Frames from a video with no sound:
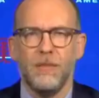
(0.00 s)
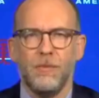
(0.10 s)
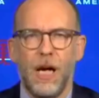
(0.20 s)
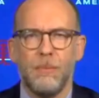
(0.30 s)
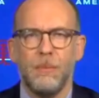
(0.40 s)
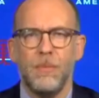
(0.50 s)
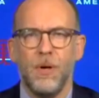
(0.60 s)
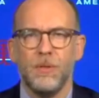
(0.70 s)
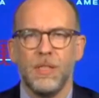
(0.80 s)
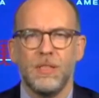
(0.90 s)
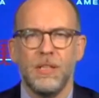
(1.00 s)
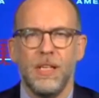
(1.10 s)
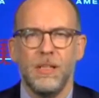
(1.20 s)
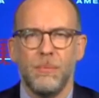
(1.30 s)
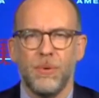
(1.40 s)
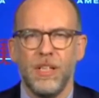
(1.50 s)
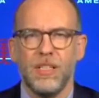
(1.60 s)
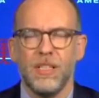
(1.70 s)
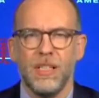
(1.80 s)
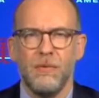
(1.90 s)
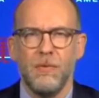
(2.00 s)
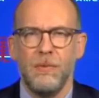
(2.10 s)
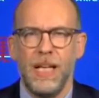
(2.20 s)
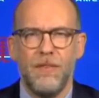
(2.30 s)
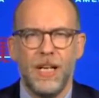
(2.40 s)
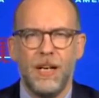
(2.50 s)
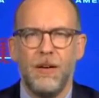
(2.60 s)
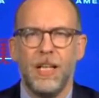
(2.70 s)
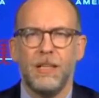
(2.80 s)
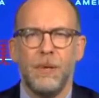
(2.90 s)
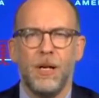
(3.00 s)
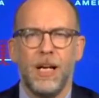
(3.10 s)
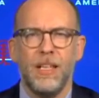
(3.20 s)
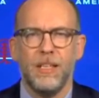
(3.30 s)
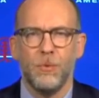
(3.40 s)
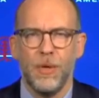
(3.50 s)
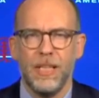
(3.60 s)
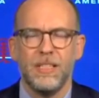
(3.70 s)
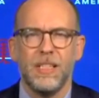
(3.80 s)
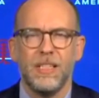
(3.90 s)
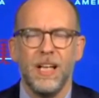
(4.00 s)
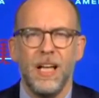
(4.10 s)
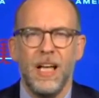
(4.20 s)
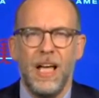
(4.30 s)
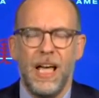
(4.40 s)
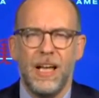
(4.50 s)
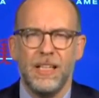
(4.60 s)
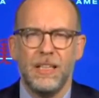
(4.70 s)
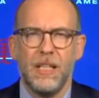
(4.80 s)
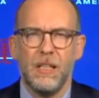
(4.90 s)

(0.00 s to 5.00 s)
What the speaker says: of Robert Moses and the bridges, and we never hear anything about anything recent. And I think